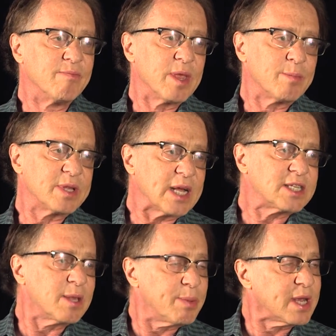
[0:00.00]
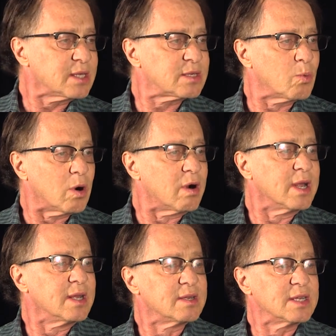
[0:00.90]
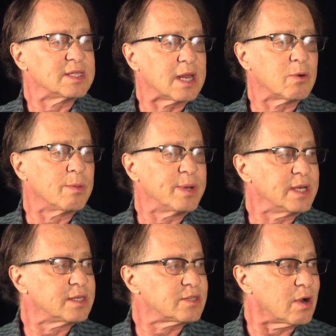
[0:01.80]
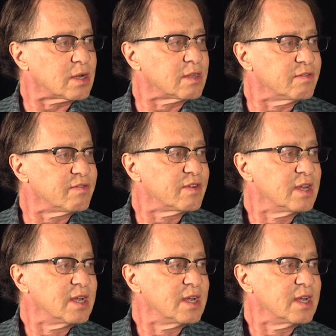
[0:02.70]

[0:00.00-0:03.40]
But that's the biggest worry, is that it will be destructive.